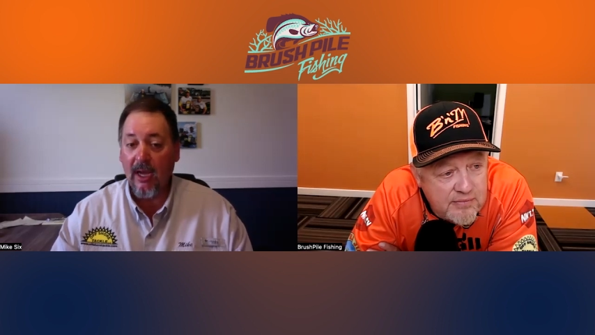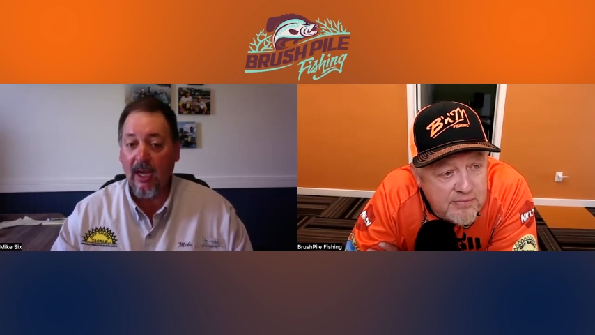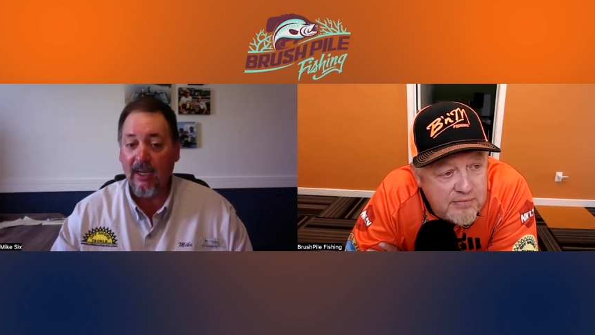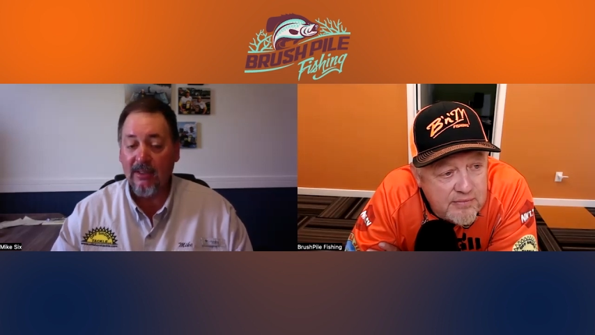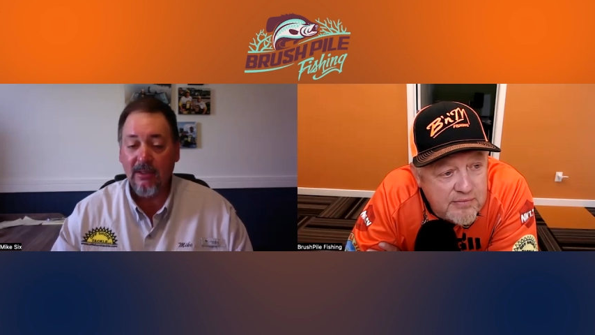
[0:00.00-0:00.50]

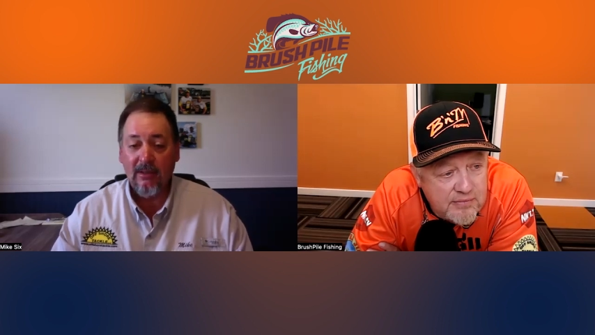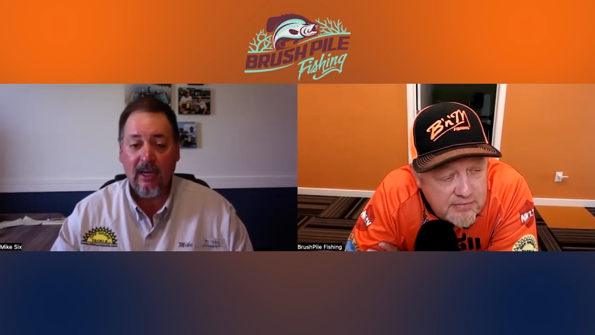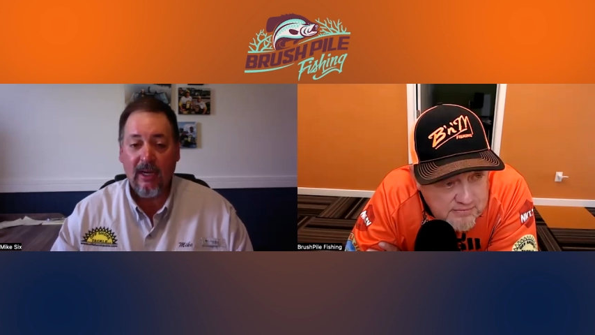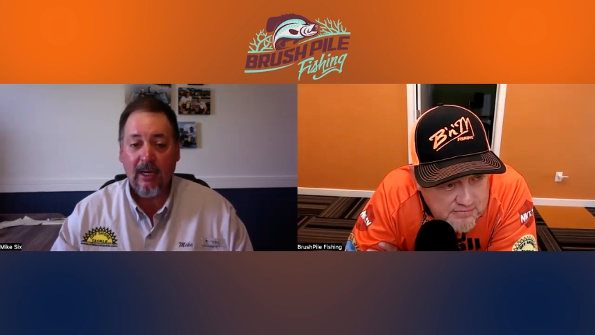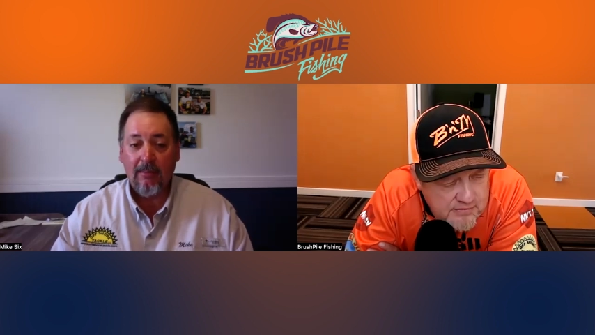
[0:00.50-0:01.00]
Speaker 1: guys,
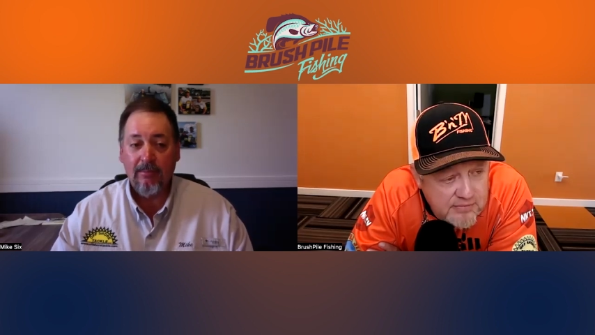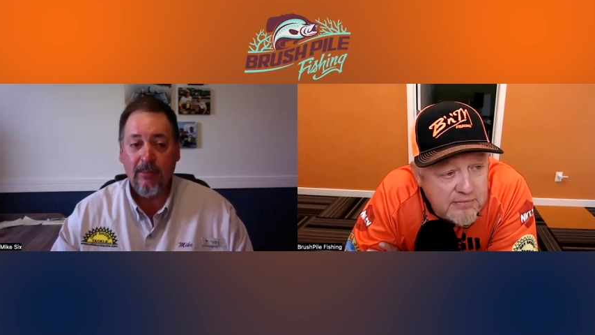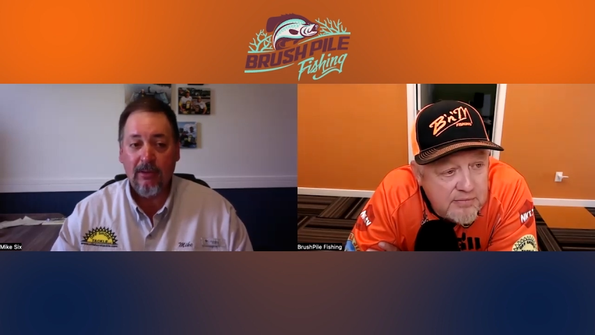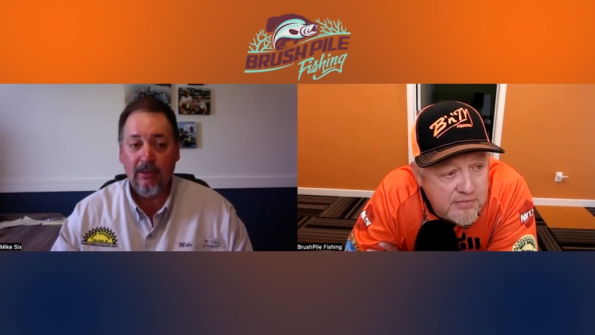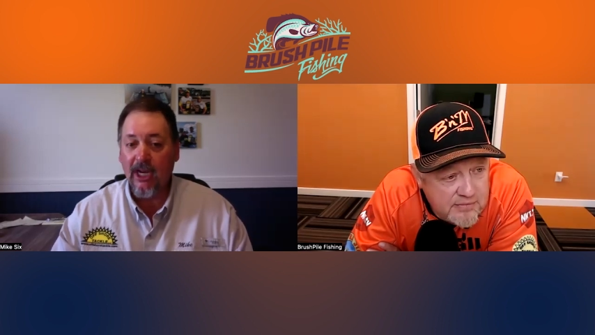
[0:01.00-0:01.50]
um,
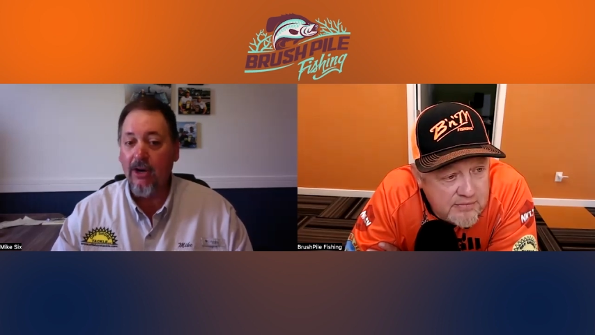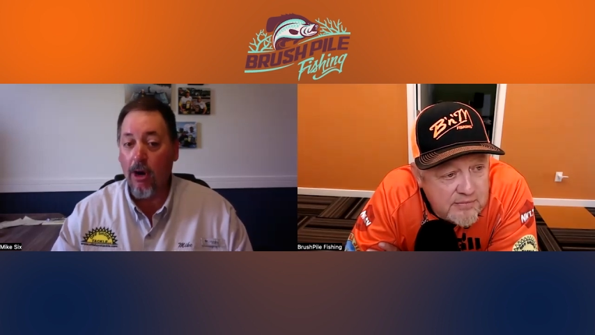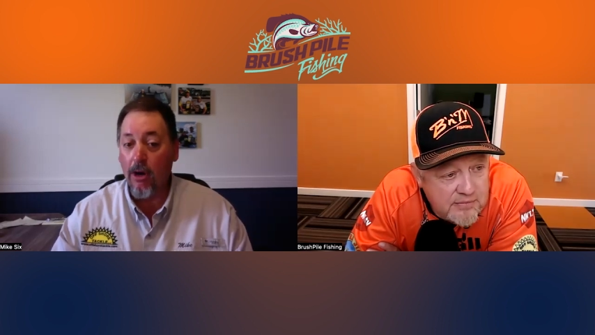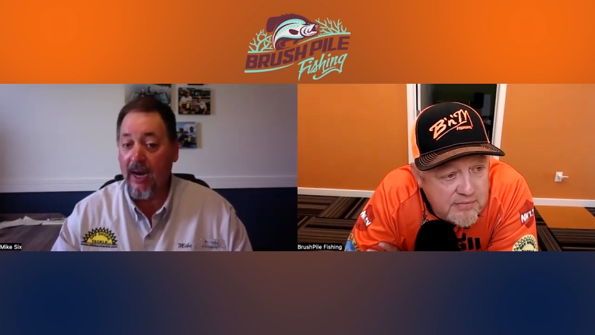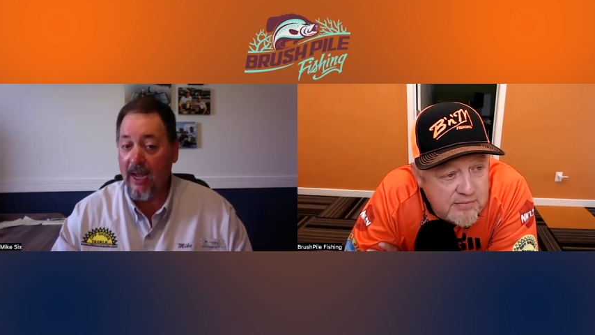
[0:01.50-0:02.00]
you know, Jake
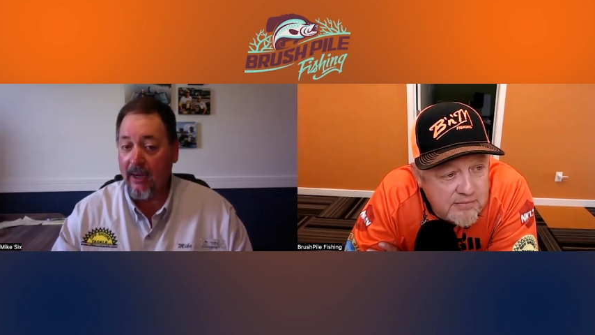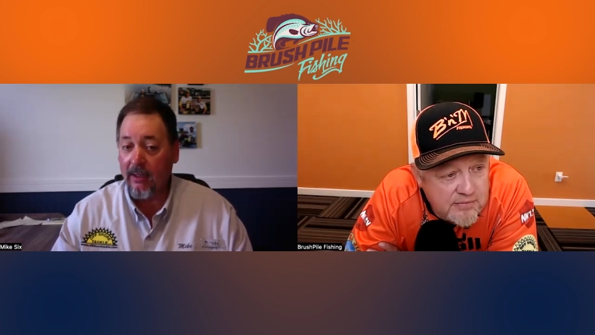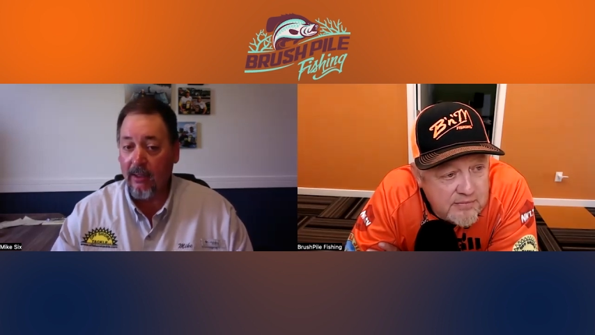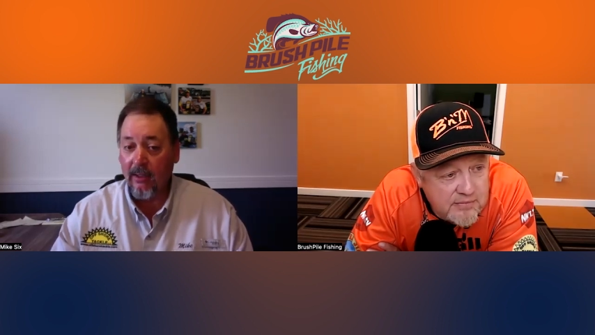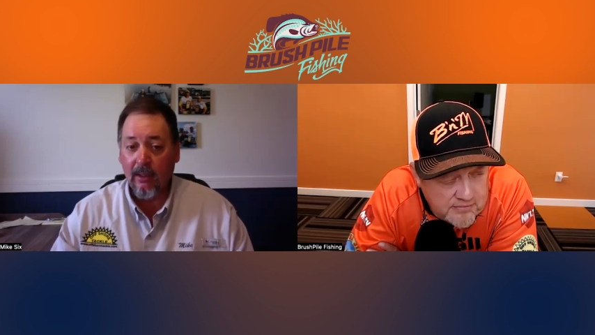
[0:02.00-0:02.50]
Romanak.
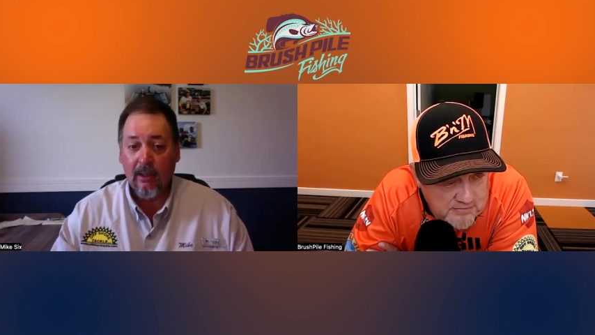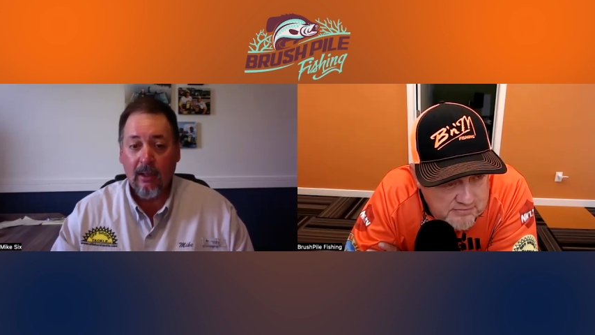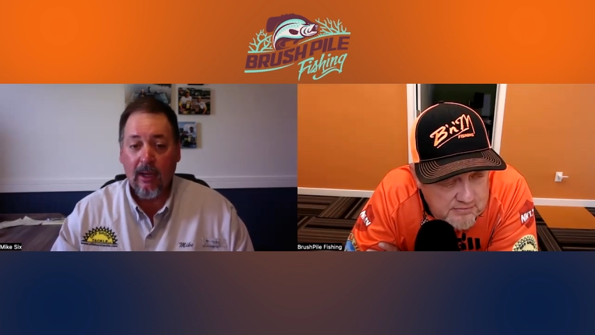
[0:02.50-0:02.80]
Mm-hmm.